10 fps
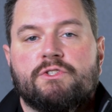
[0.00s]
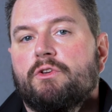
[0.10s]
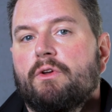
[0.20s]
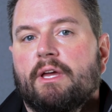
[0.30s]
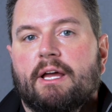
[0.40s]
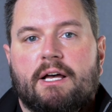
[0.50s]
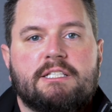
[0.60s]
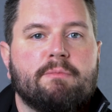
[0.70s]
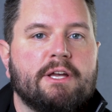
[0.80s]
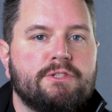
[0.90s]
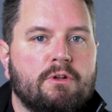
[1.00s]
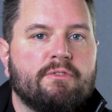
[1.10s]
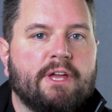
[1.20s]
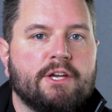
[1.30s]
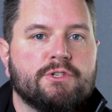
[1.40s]
So you can get customized
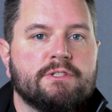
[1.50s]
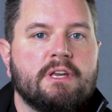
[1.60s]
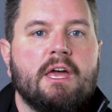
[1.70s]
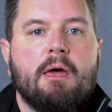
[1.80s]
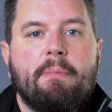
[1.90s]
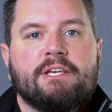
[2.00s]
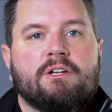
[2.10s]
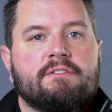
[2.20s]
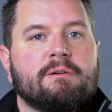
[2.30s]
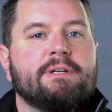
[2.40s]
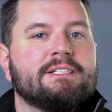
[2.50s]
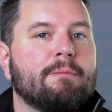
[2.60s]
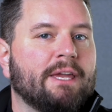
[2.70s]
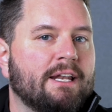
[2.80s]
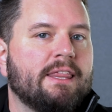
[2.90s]
notifications based on if somebody's
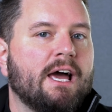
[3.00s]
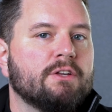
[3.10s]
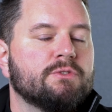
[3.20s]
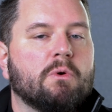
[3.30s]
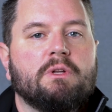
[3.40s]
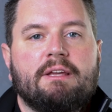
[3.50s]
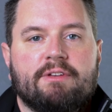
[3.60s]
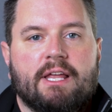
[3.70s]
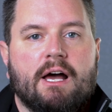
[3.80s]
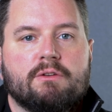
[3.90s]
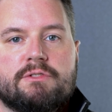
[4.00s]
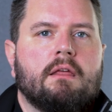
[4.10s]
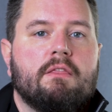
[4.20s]
coming into the house or leaving the house.